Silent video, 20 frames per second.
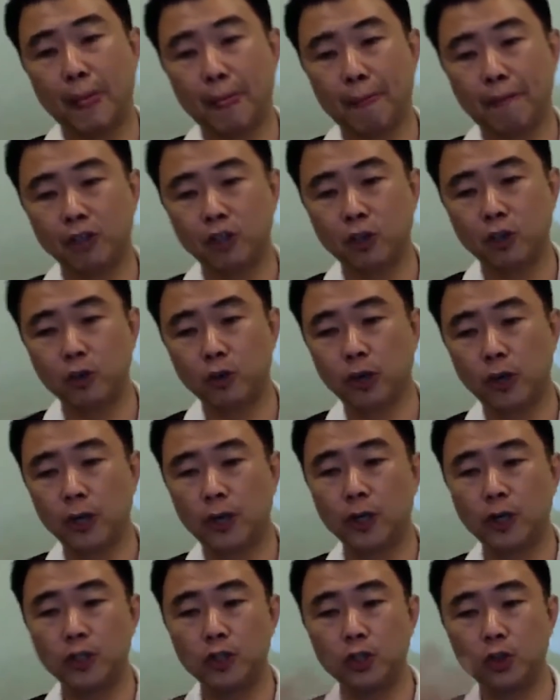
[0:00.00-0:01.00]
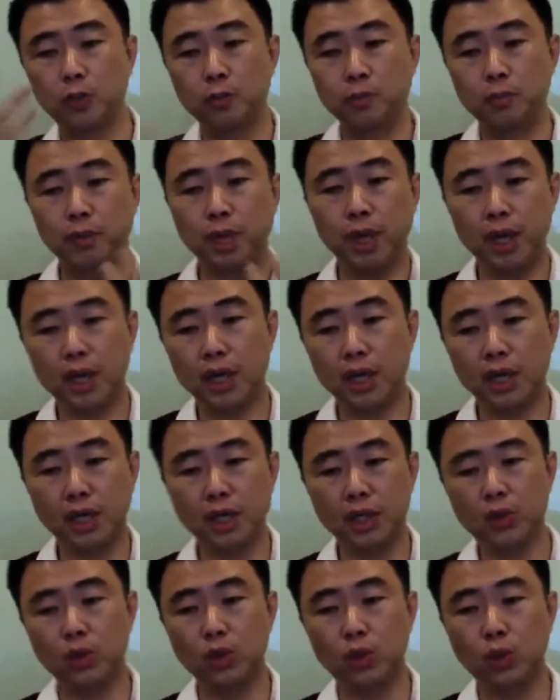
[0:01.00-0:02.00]
So you may
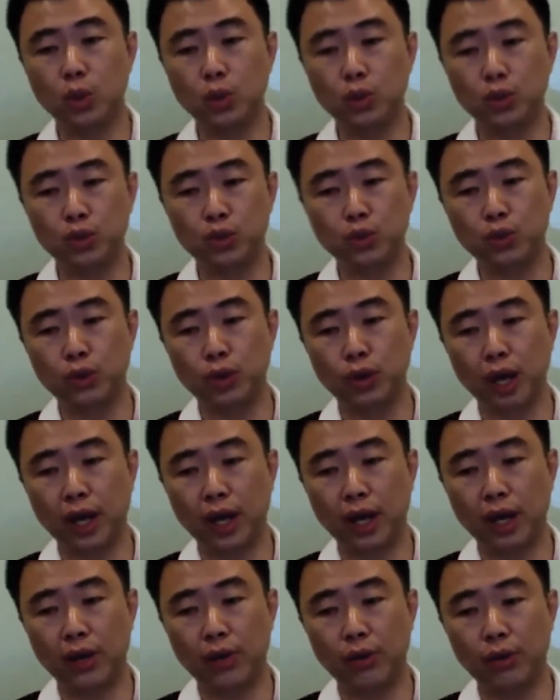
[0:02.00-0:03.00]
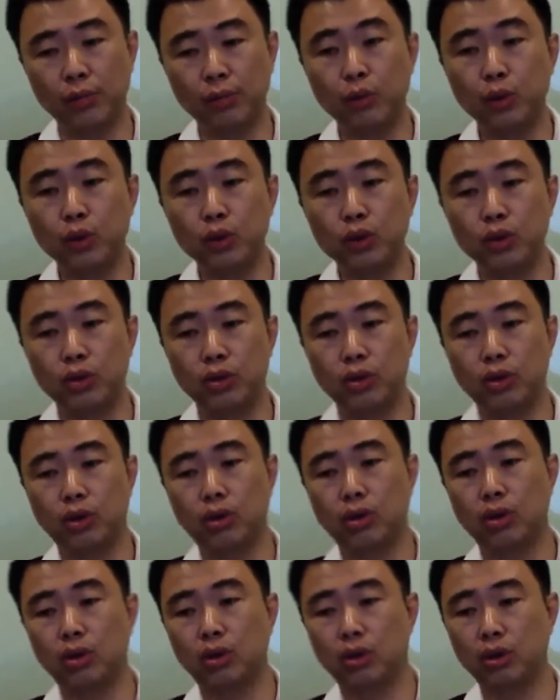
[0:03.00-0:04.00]
need to go through a reboot
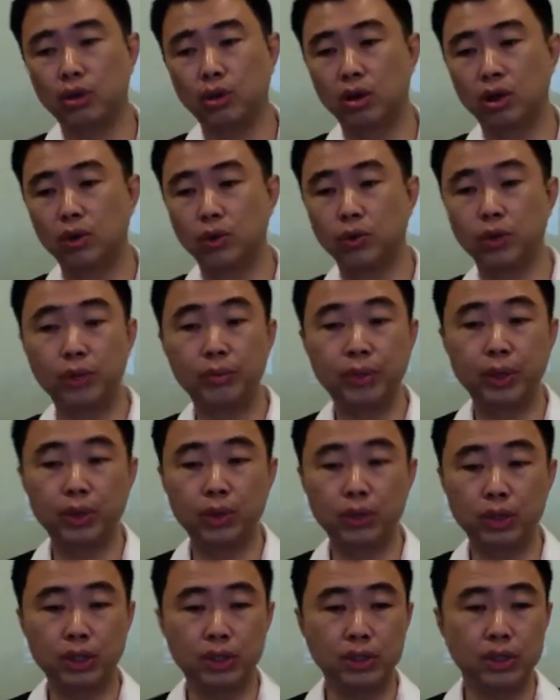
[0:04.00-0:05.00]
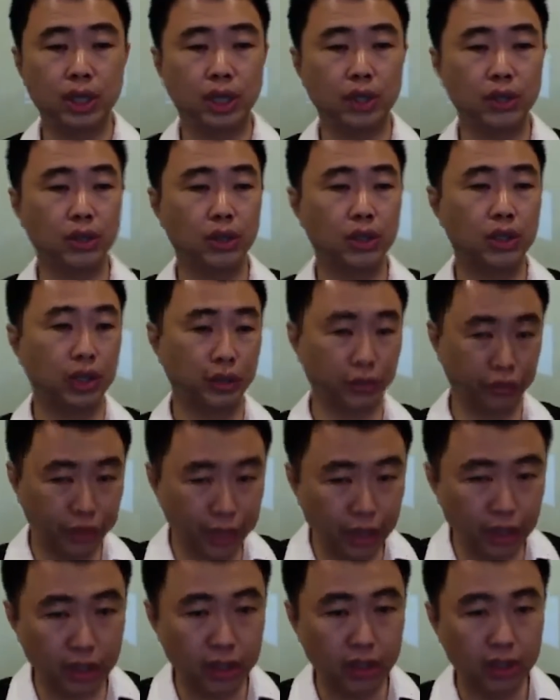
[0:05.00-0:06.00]
or a rebuild inside your
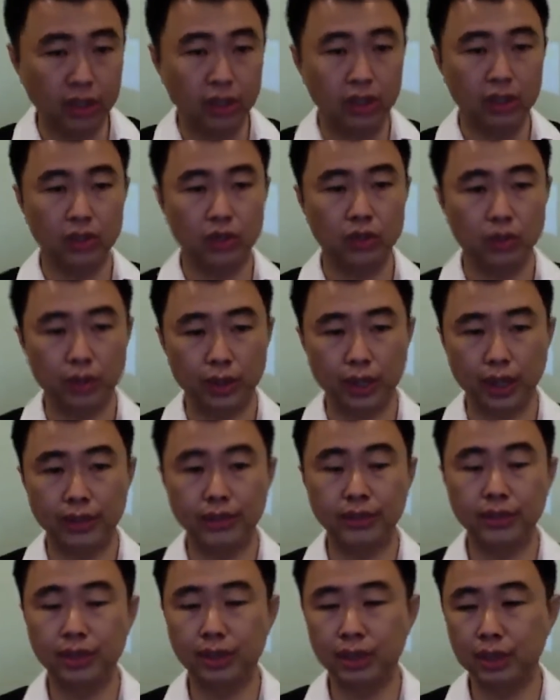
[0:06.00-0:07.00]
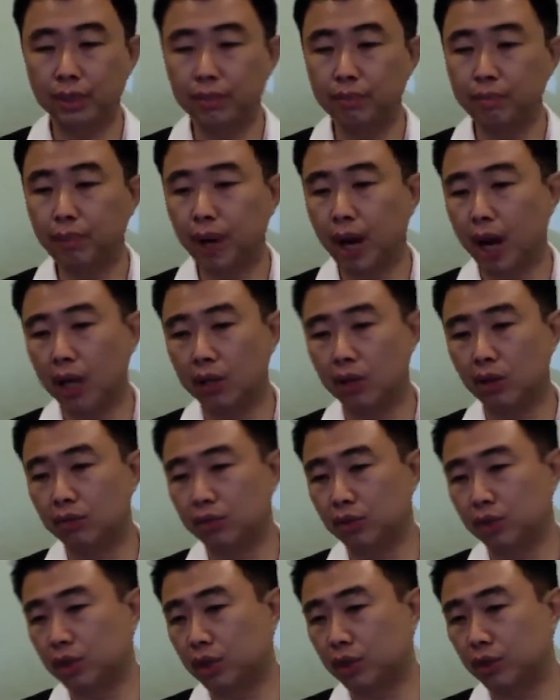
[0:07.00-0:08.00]
career. So there are certain part
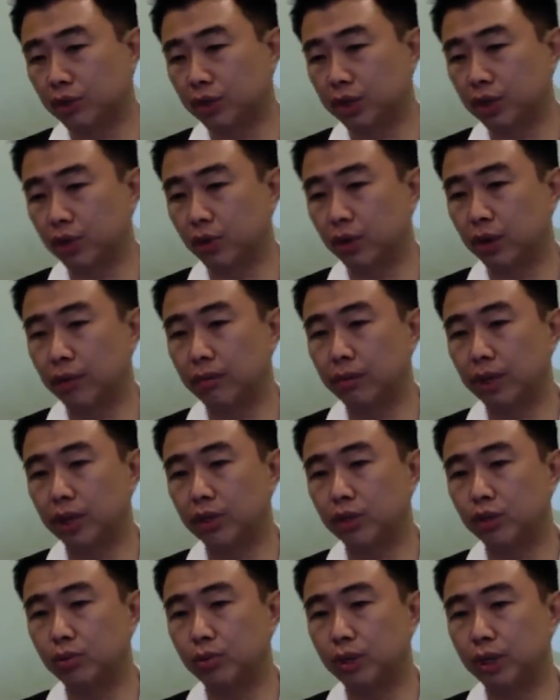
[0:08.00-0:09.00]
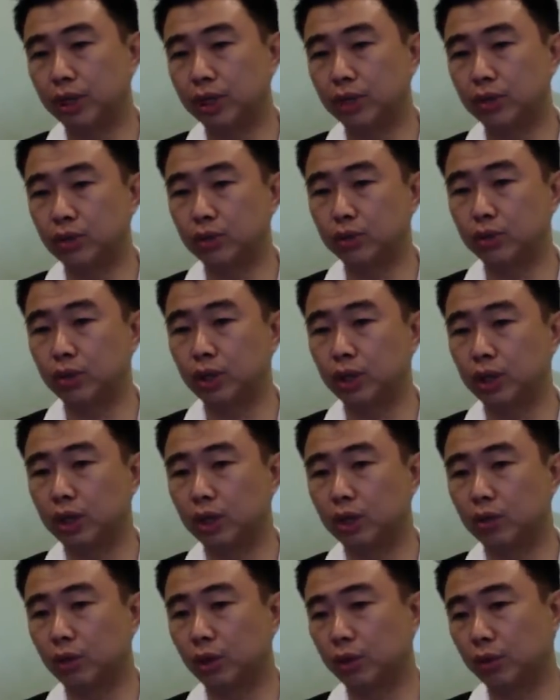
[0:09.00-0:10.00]
of your career whereby you may need to
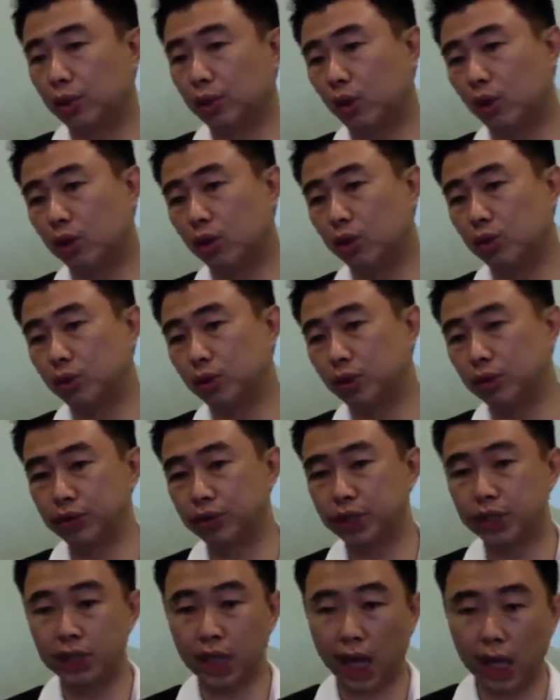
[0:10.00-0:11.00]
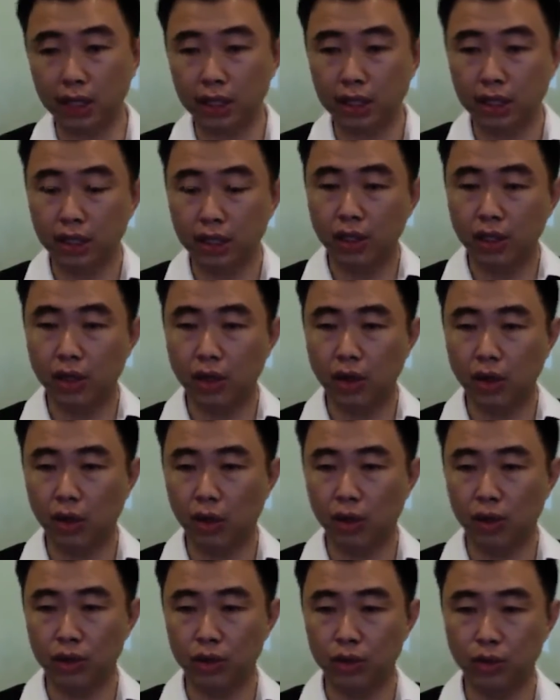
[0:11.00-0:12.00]
what we call do a restart,
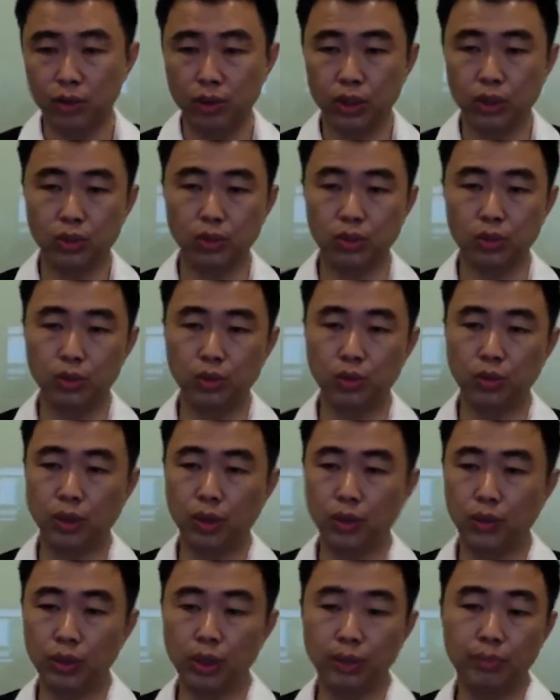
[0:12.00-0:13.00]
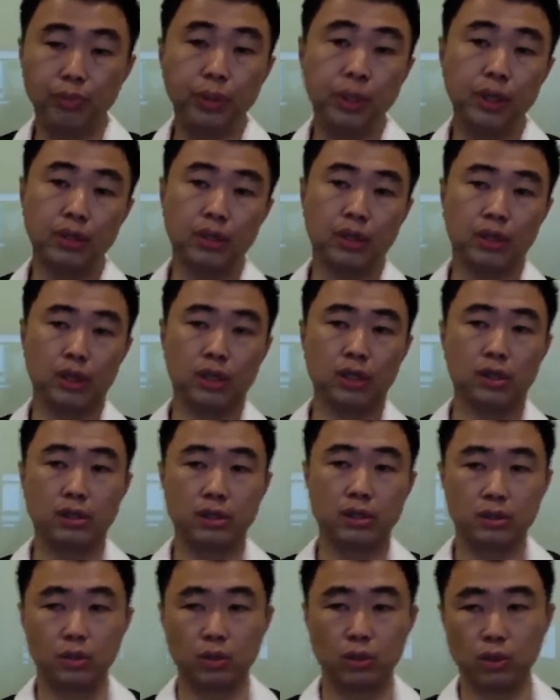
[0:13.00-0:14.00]
or you need to do a rebuild on it.
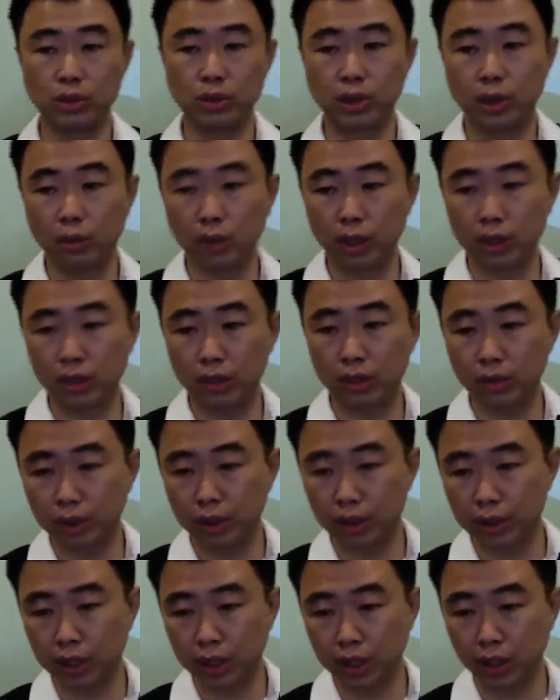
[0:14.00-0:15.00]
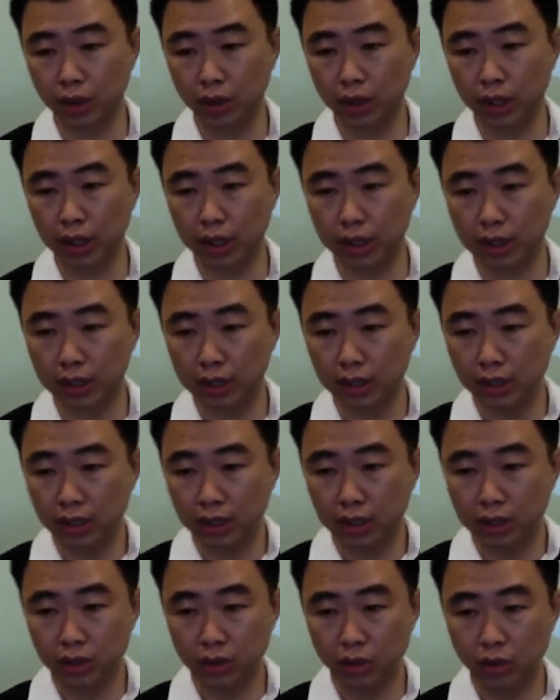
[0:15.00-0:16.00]
So those are one that you want to take a look at it.
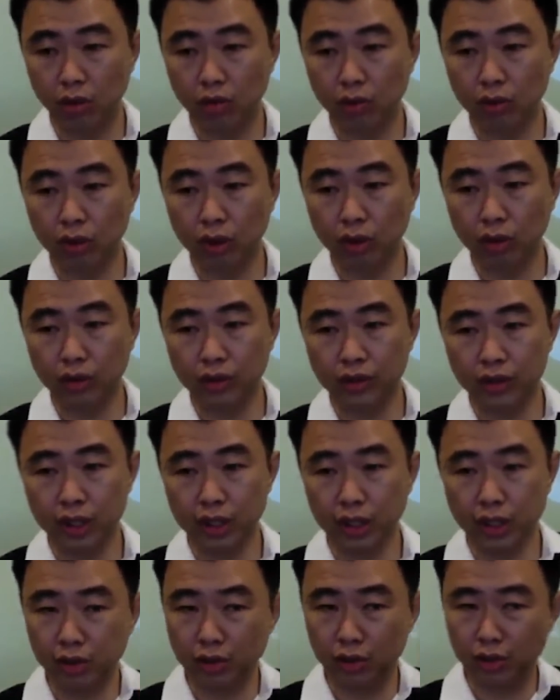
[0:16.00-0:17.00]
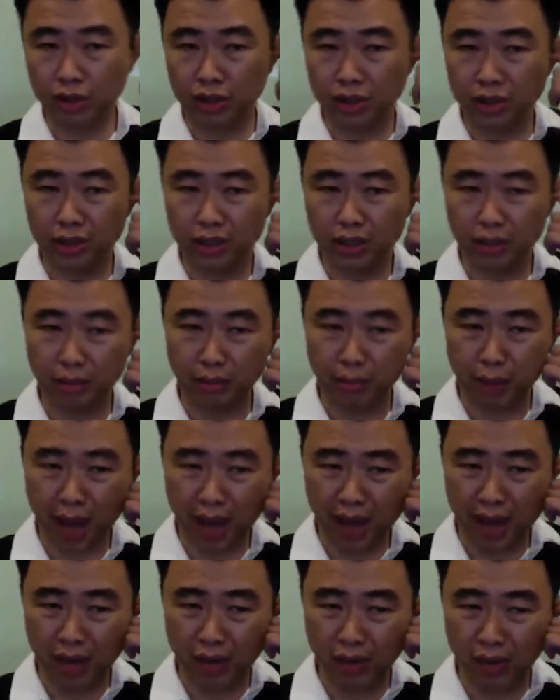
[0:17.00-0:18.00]
So overall, we say that is a year
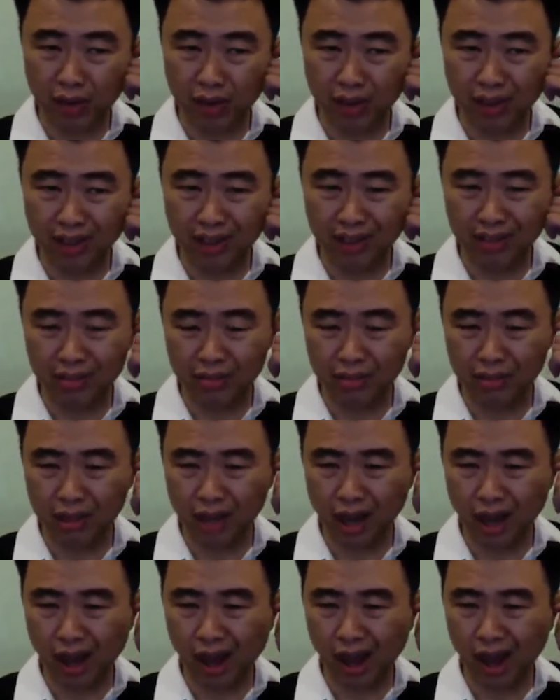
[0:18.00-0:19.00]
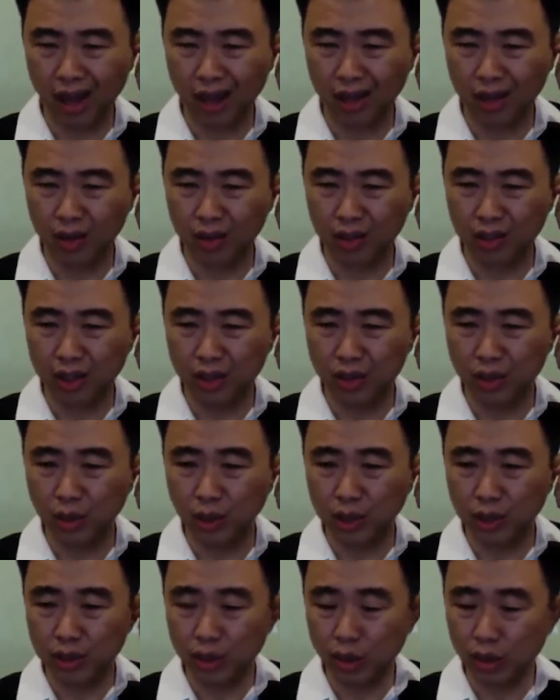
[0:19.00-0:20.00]
bad or not? Nah, I don't think
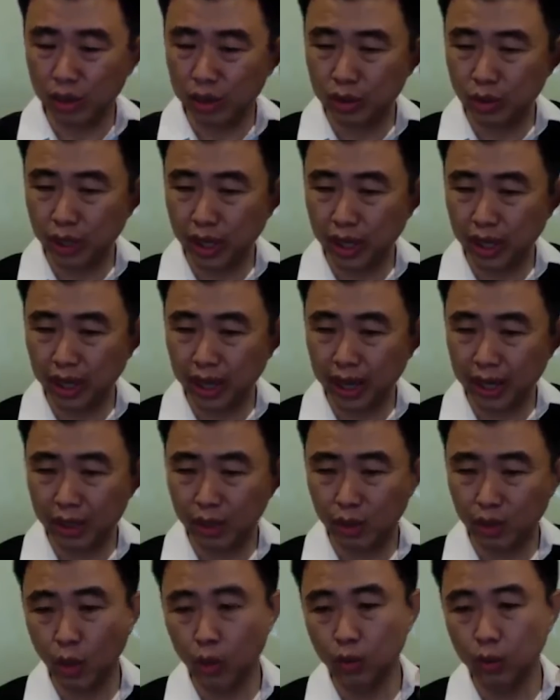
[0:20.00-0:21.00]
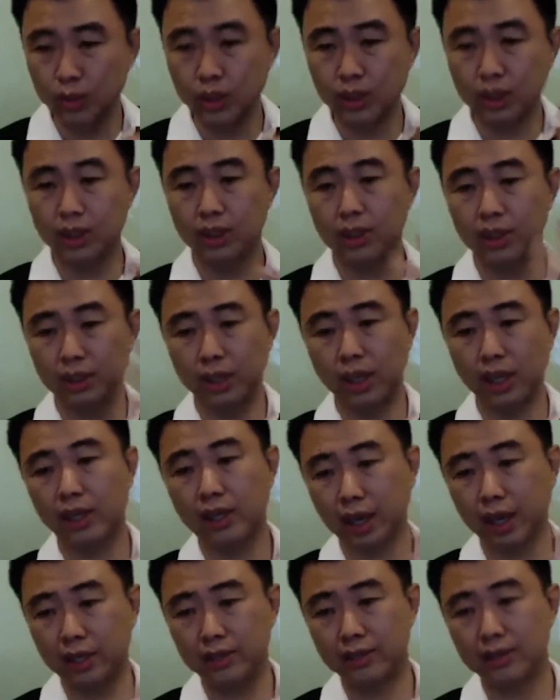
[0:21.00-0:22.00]
so. As long as you can let go certain
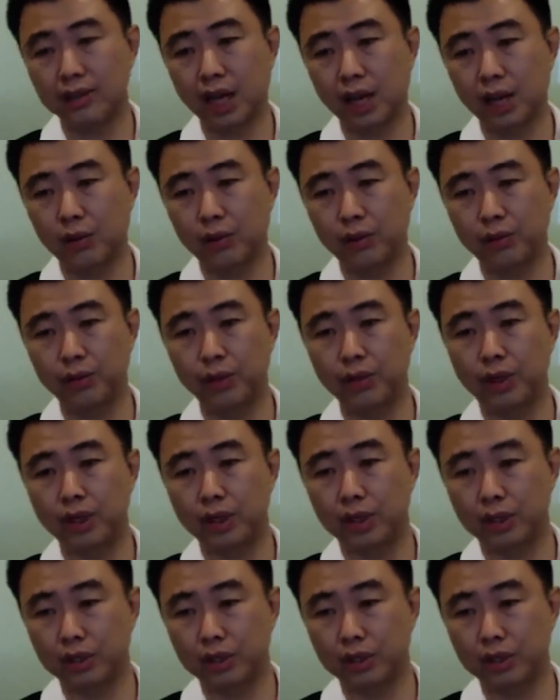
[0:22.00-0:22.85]
thing and start rebuilding.